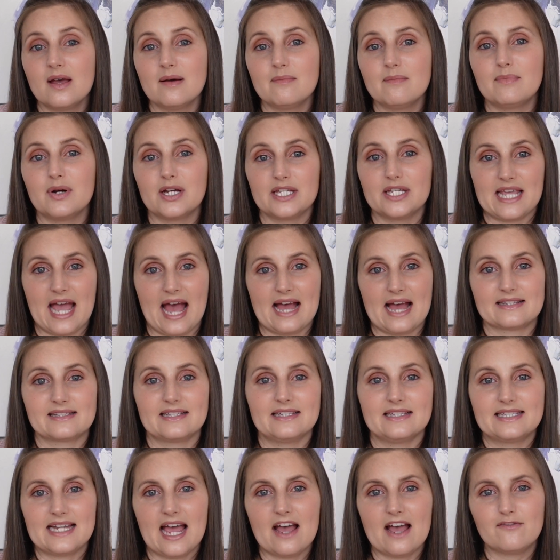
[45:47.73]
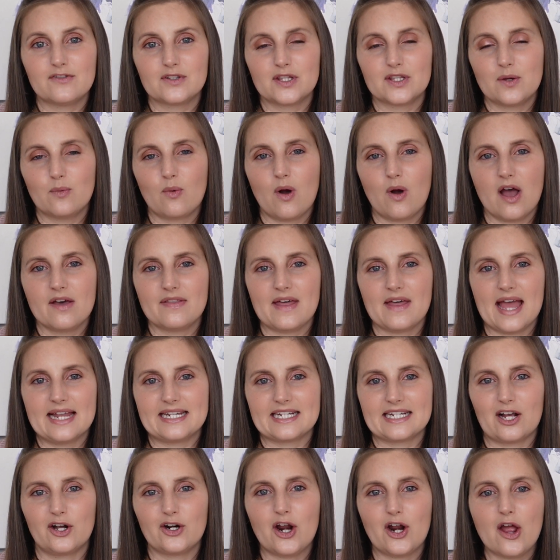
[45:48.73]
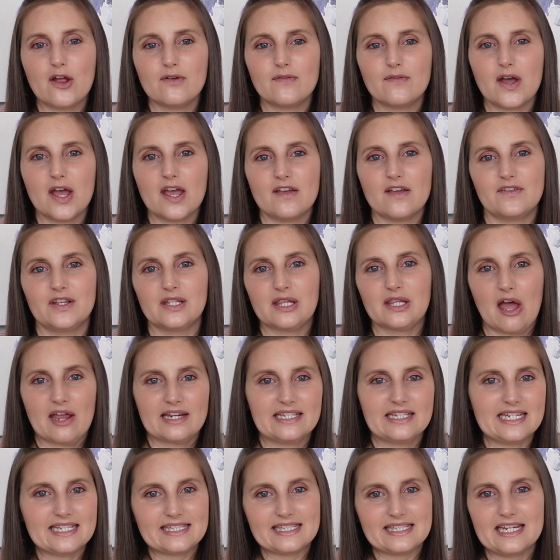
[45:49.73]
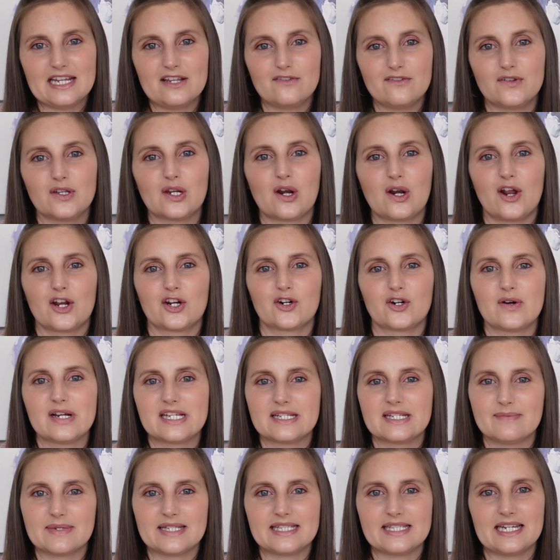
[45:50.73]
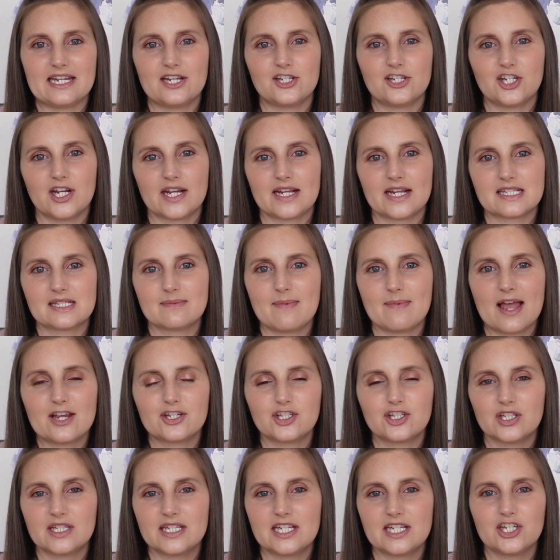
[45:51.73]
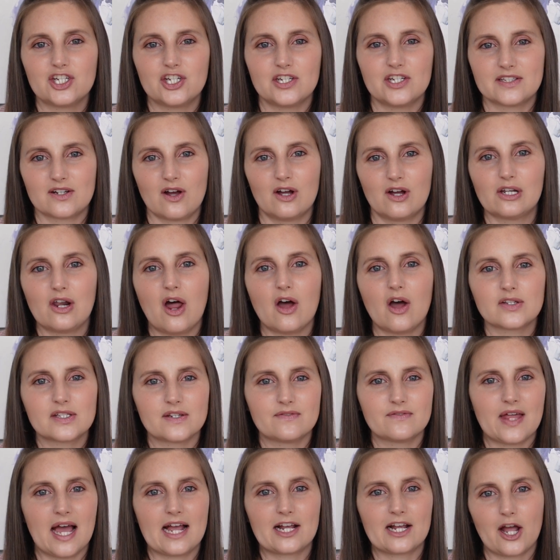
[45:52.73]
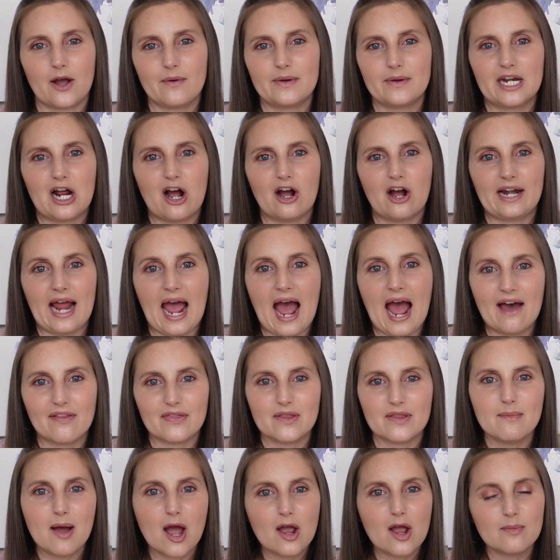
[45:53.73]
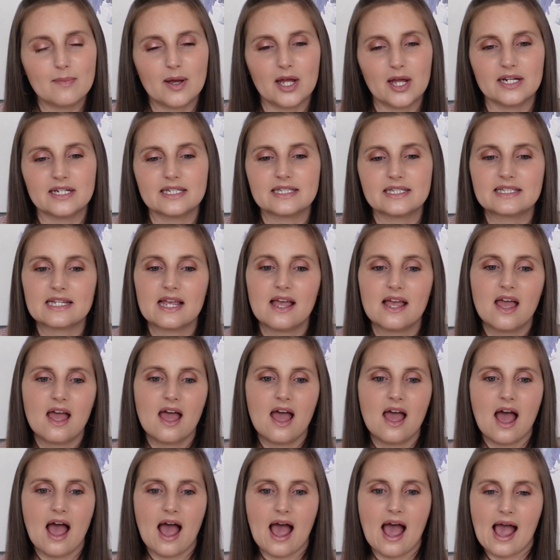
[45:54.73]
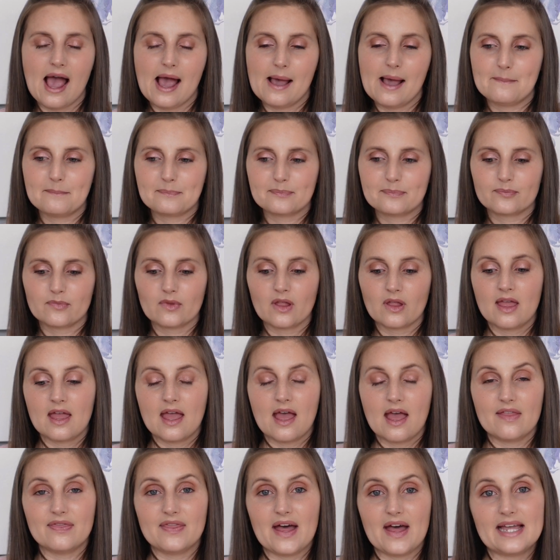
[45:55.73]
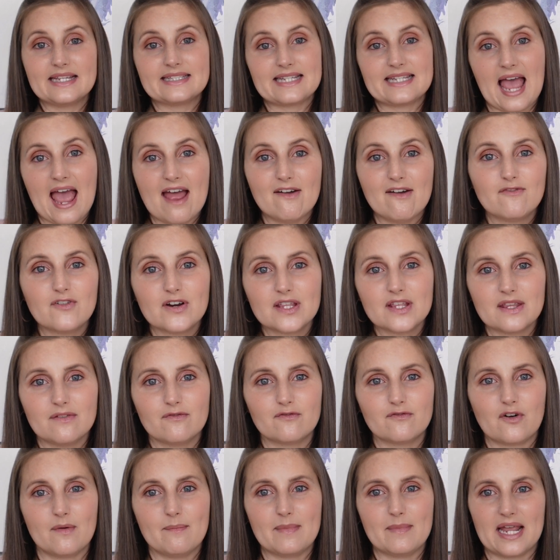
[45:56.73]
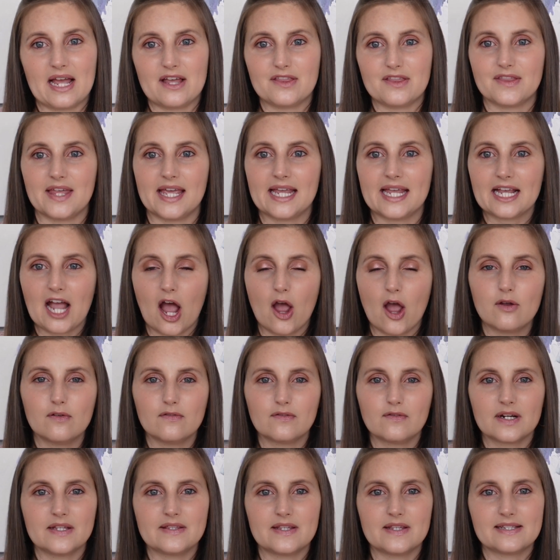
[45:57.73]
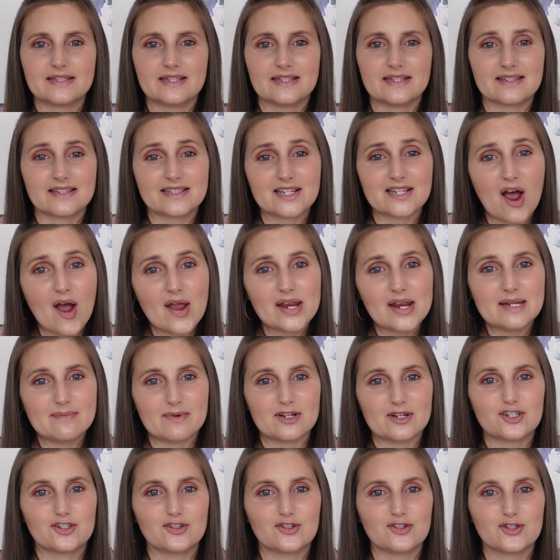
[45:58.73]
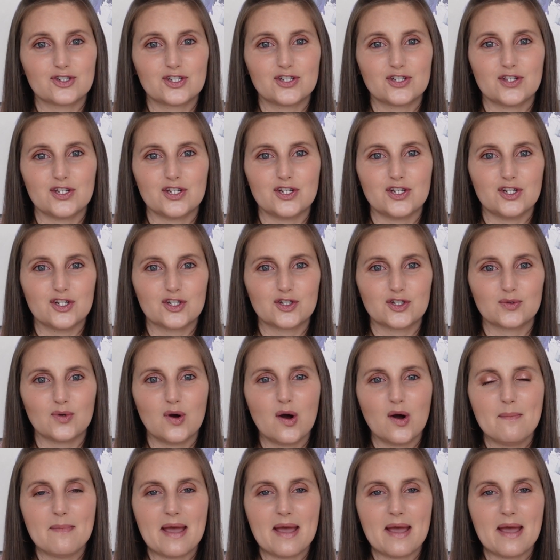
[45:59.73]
But yes, definitely worth heading on over if you like Disney, if you like Christmas stitching especially. She's got lots of that going on at the moment. That is everything from me, I think. Hopefully this is a tiny bit shorter than usual.